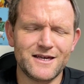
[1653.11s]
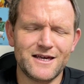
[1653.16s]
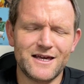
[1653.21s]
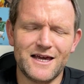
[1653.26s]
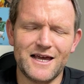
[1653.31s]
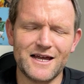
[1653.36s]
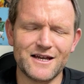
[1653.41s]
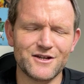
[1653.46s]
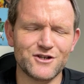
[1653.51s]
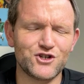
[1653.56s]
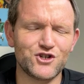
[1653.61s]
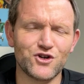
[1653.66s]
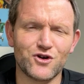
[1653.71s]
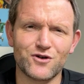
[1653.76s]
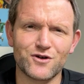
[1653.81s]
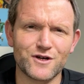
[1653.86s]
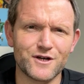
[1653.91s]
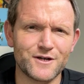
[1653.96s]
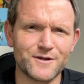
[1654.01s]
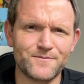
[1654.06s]
had a
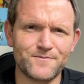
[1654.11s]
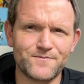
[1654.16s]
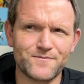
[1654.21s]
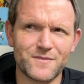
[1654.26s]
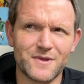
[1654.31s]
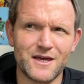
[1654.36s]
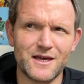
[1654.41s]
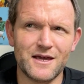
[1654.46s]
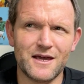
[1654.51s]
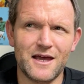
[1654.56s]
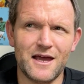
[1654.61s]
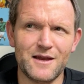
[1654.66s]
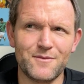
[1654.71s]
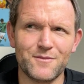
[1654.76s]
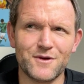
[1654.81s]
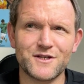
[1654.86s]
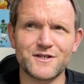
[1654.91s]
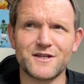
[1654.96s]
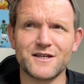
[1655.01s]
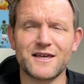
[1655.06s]
shocker, and
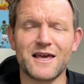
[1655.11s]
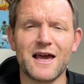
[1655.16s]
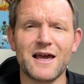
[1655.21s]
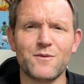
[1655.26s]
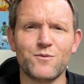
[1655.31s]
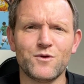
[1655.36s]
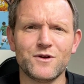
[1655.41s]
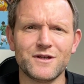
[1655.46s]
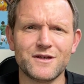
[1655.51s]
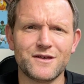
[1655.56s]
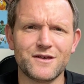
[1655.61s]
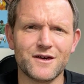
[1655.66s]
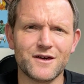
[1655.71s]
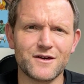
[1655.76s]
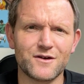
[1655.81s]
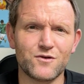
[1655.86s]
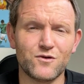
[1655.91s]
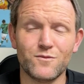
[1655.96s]
missed a game-winning kick,